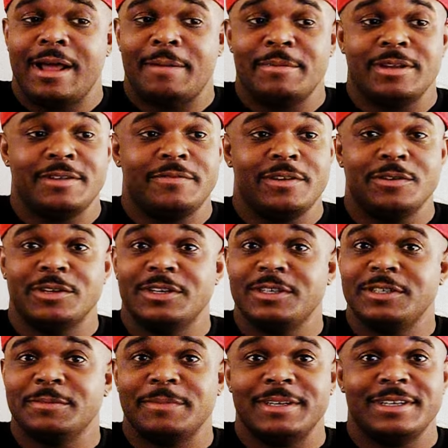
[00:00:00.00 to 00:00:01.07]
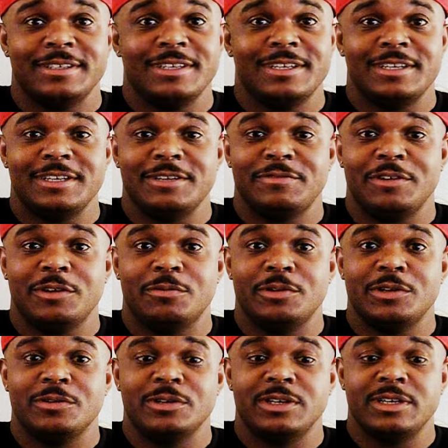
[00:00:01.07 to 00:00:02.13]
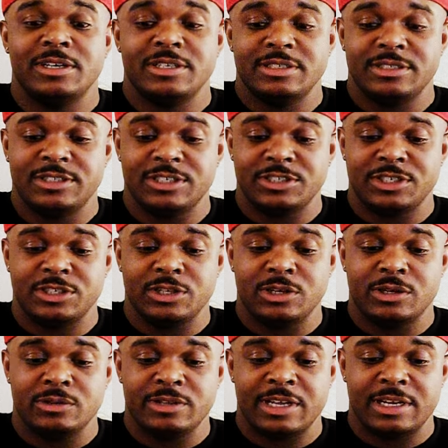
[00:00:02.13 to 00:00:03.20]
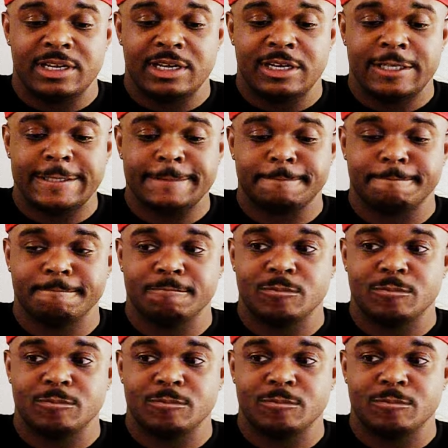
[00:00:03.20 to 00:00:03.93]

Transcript: I mean, it felt good, man. It, it felt real good just to know that, uh,